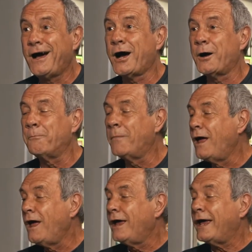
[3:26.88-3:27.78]

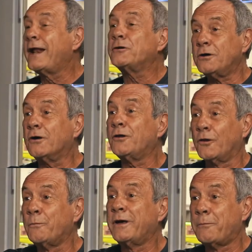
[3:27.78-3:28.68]
And I'll talk a
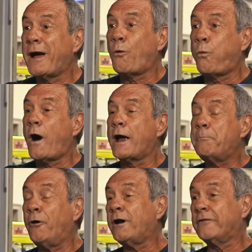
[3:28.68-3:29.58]
little bit about why.
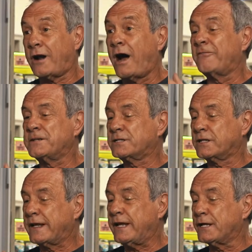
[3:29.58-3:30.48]
Part of it,
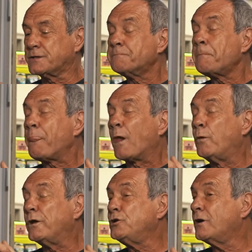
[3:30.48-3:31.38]
obviously, is
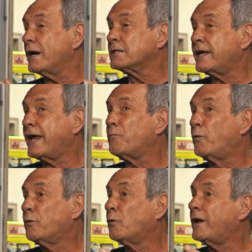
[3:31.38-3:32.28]
when you guys came,
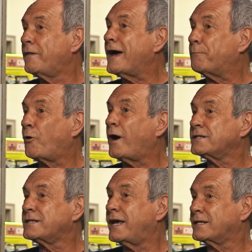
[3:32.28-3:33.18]
we were in that
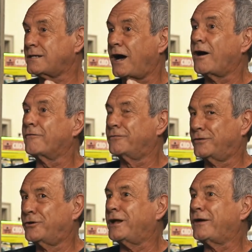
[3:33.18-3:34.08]
process of
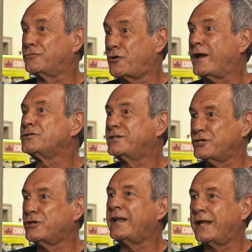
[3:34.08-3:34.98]

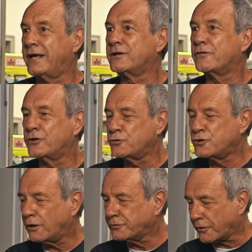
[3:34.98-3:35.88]
transitioning into the new
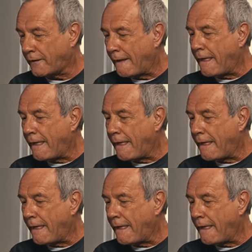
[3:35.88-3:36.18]
shelter.